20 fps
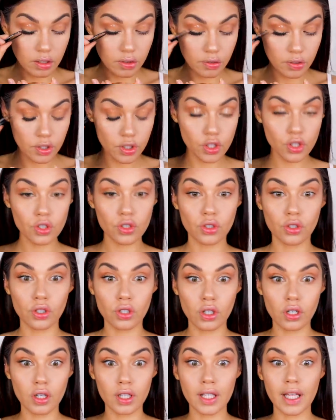are for
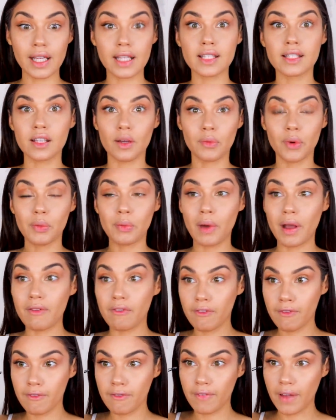sure like some of my
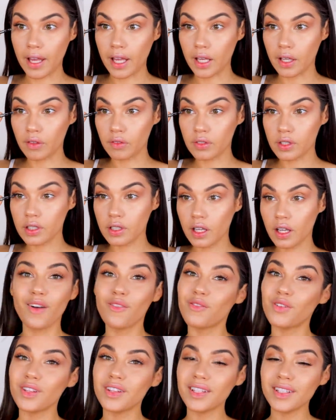faves.
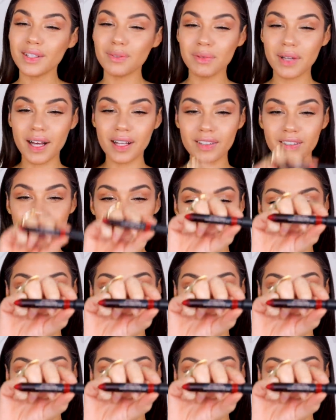For the lip color,